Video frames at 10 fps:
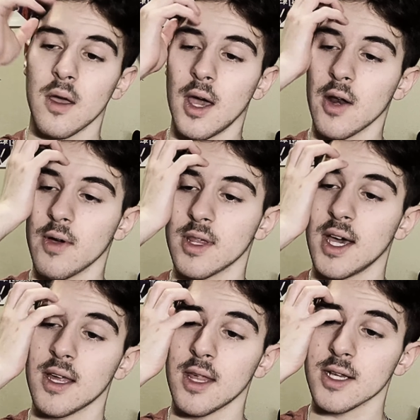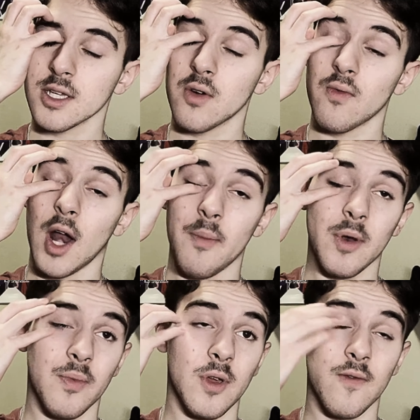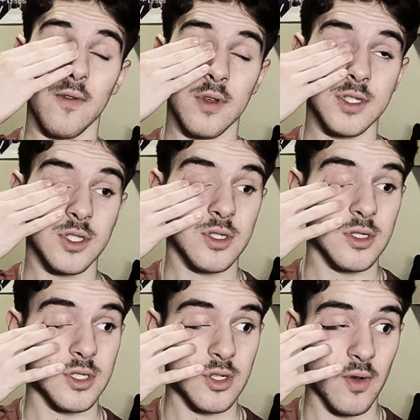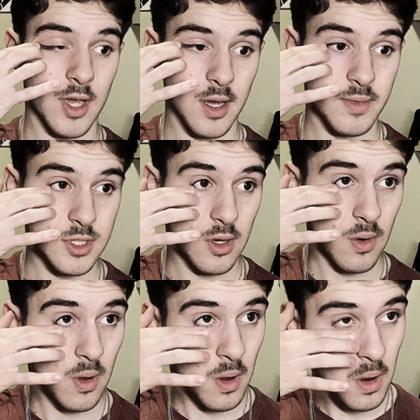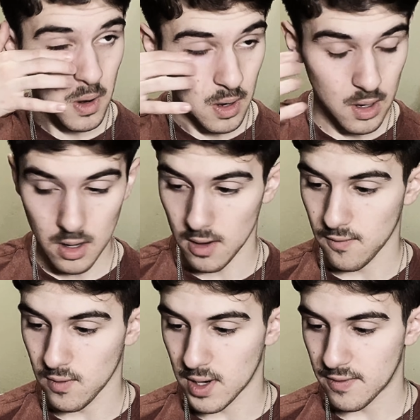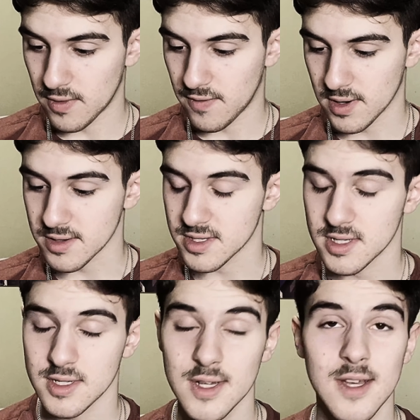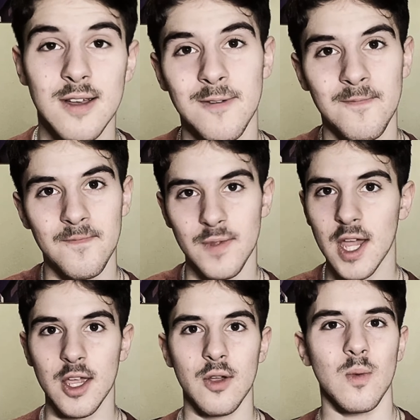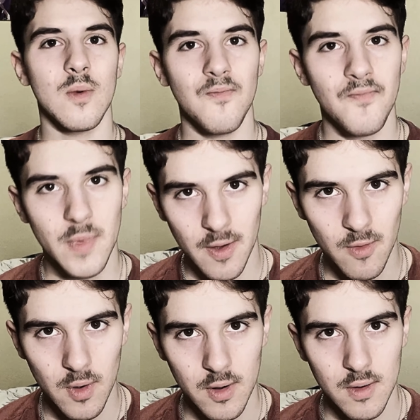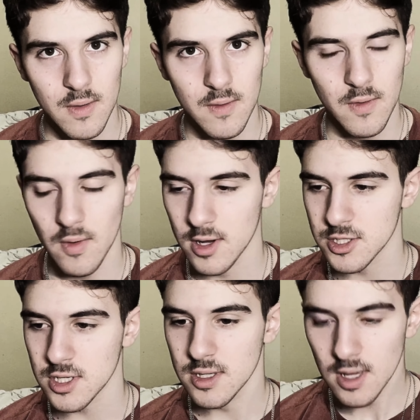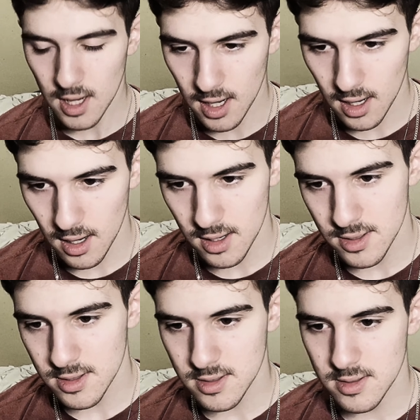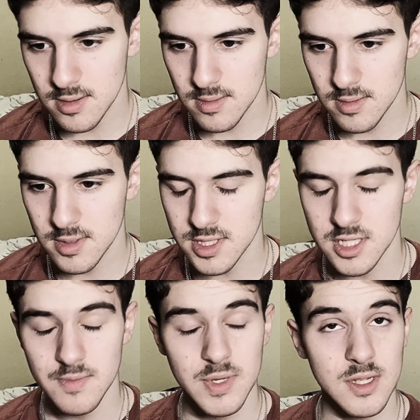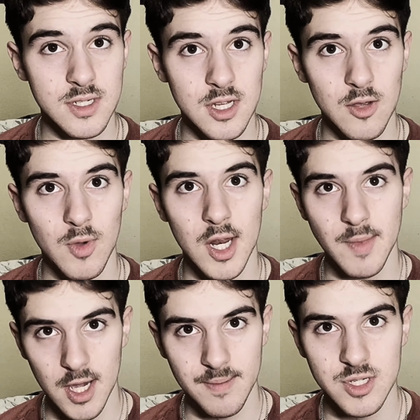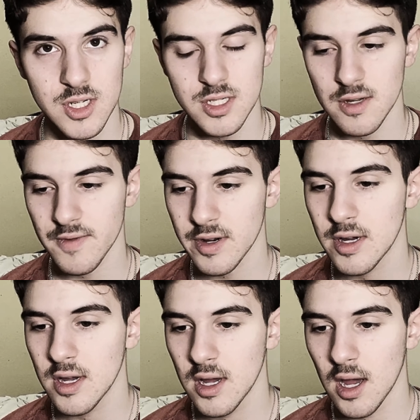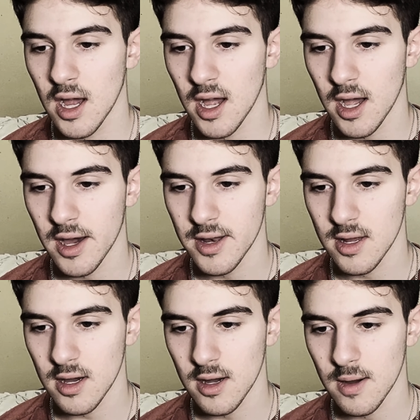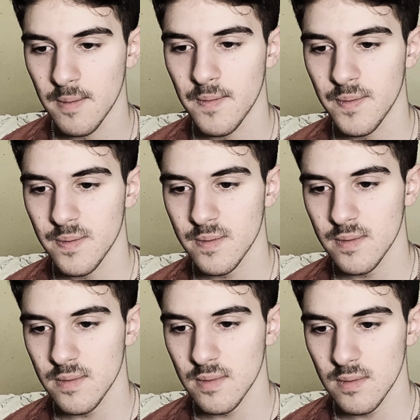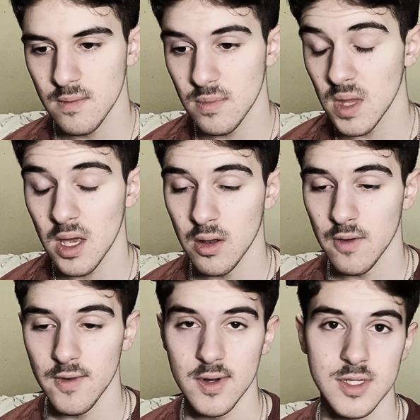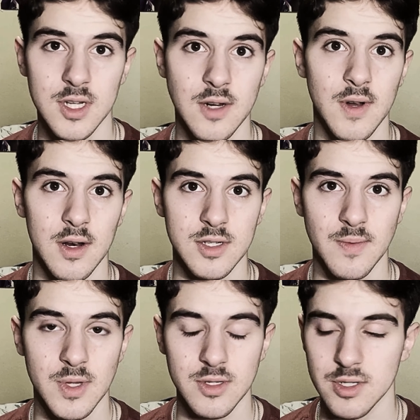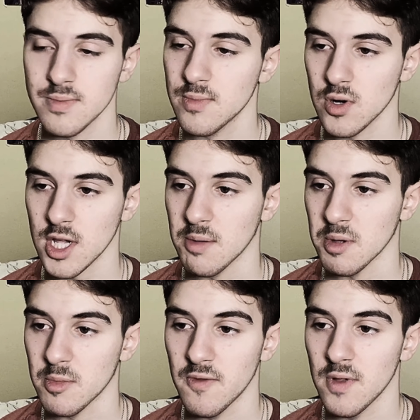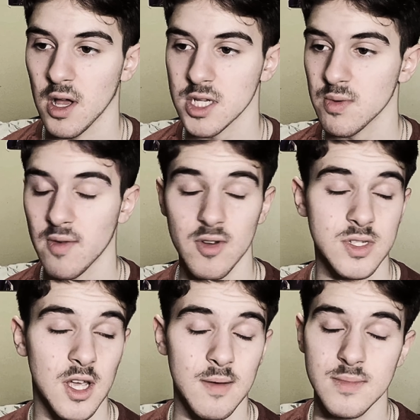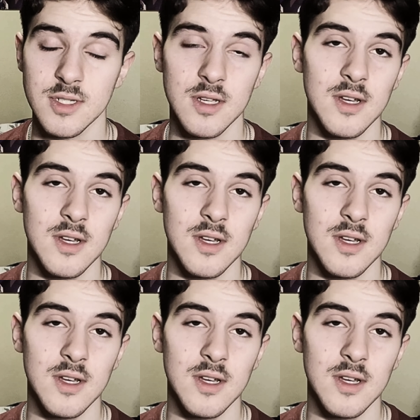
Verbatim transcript: Anyway, that that's gonna wrap it up here for this this quick episode of whatever the fuck this is. Thank you, everyone, for watching. Uh, this has been the Zenith Medium. I am Silver, and um, I don't know if you want to stick around or something. There's more gaming, more vlogs, whatever else comes.